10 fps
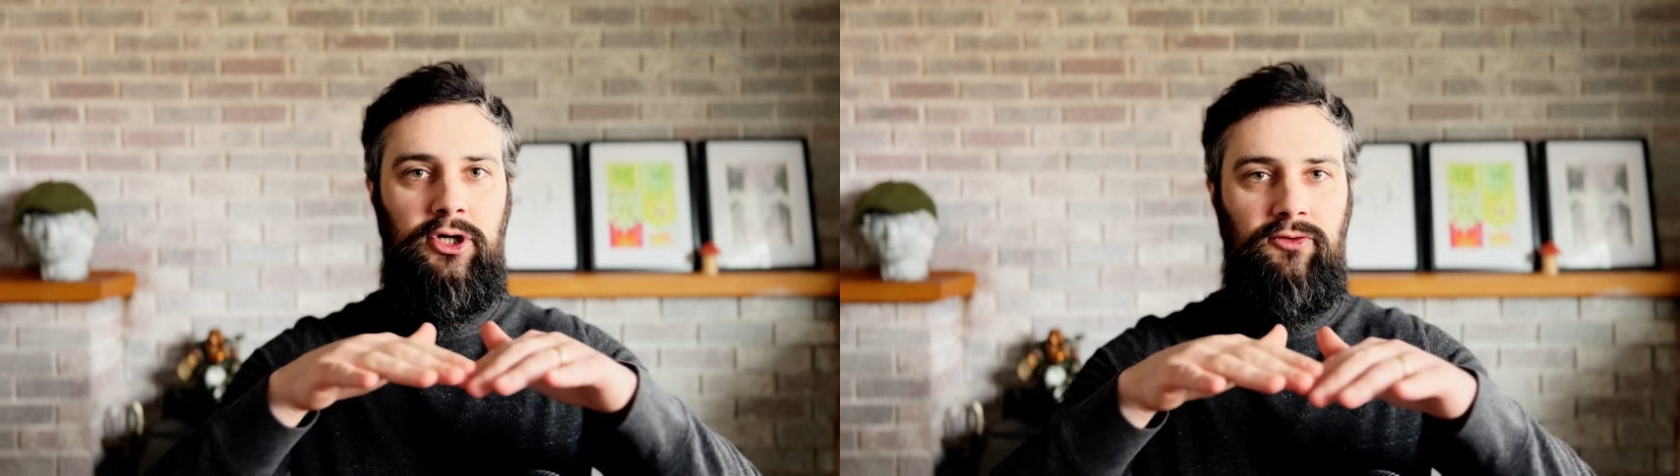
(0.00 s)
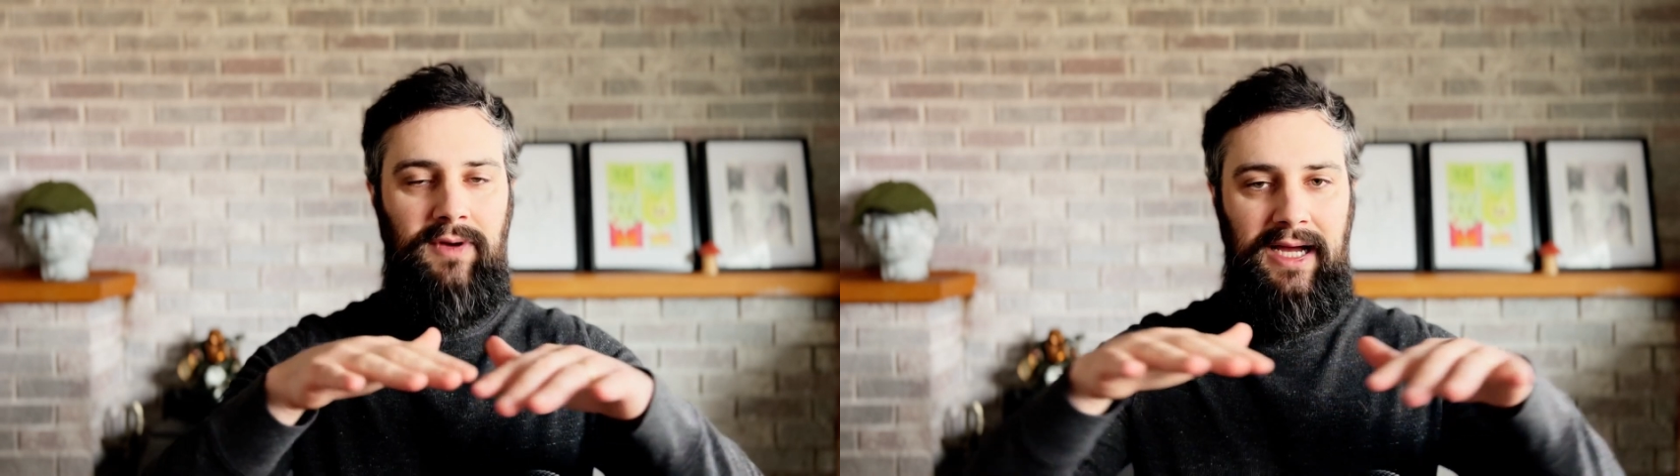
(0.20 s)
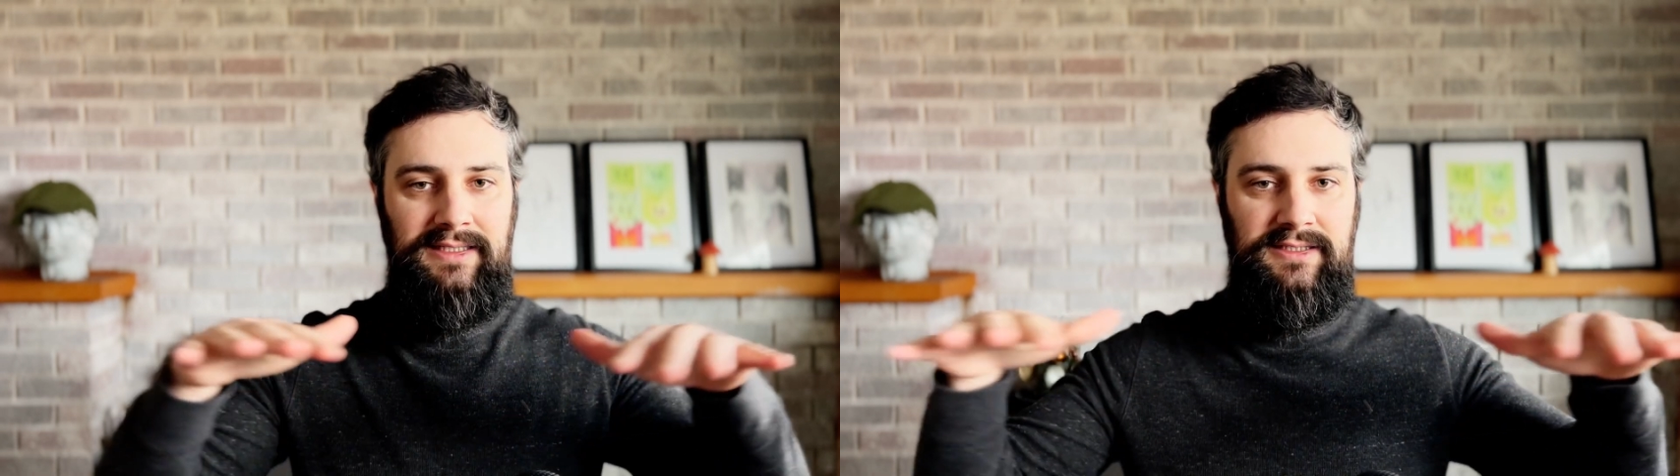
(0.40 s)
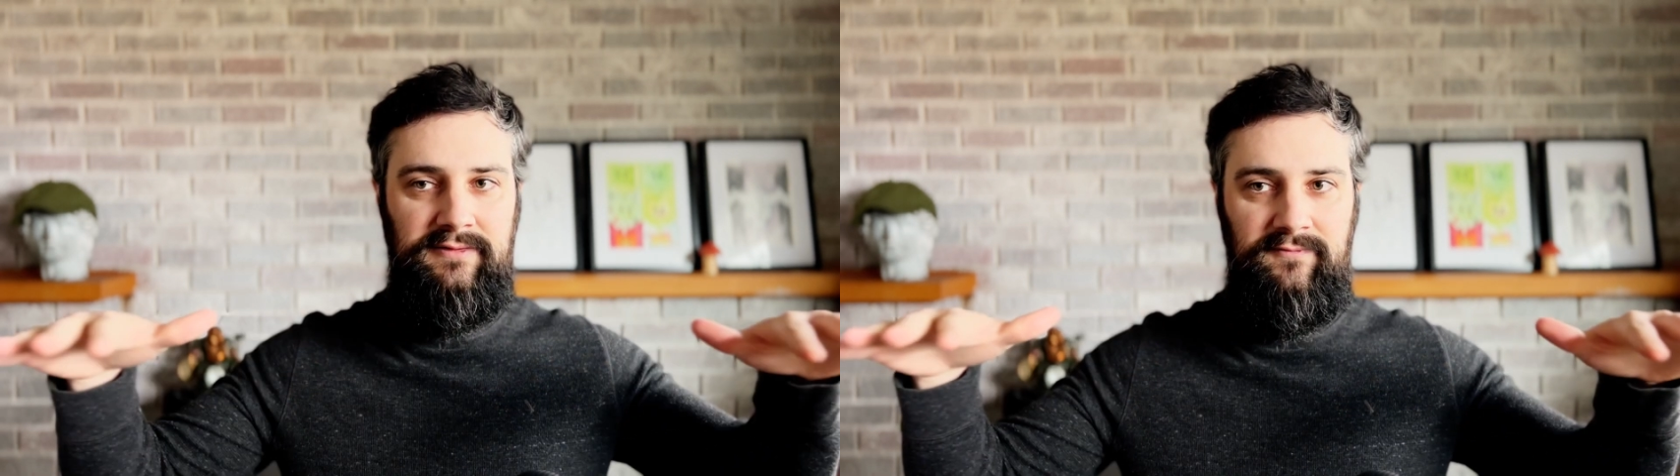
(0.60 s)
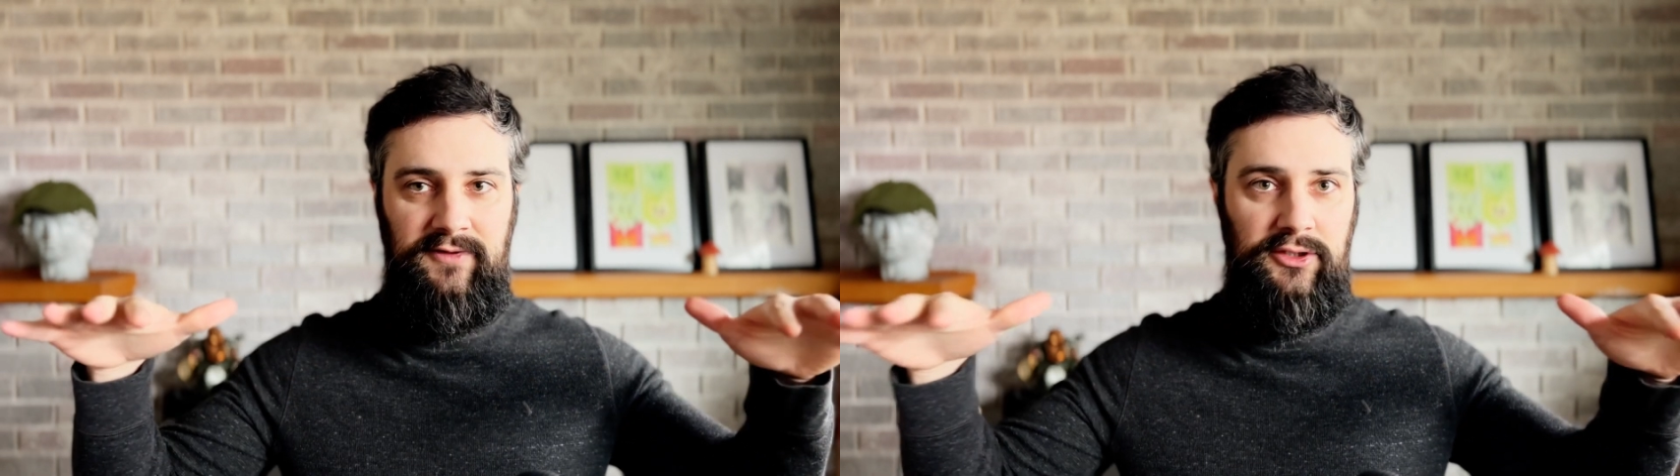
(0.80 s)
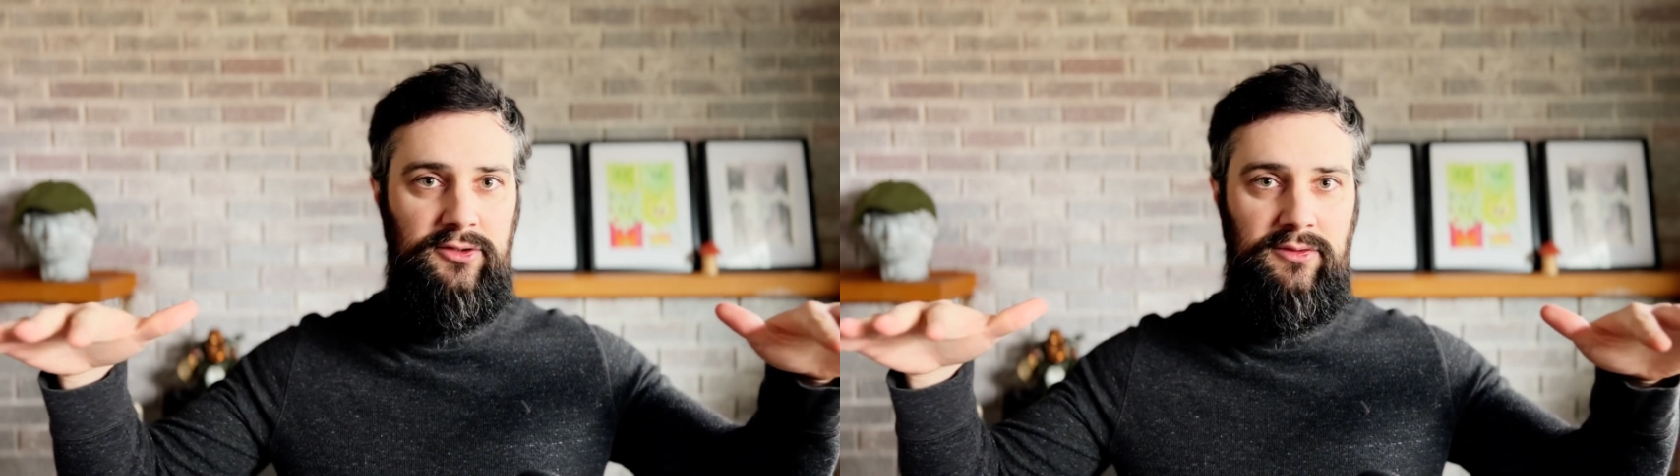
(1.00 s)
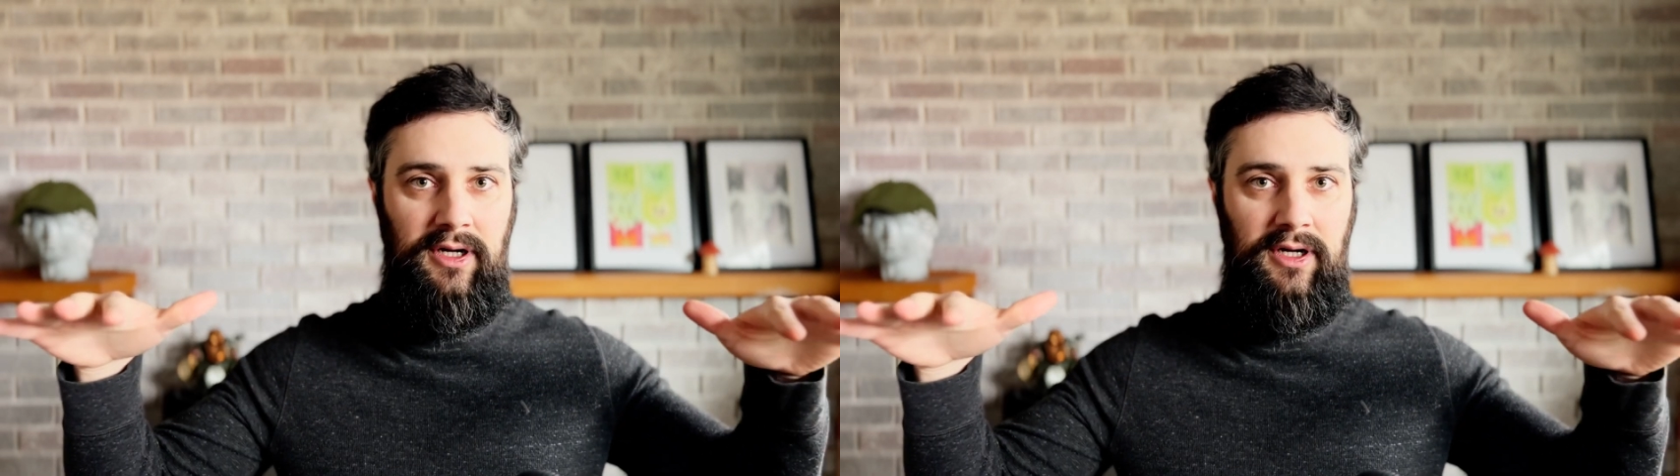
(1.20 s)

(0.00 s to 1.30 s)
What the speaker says: horizon view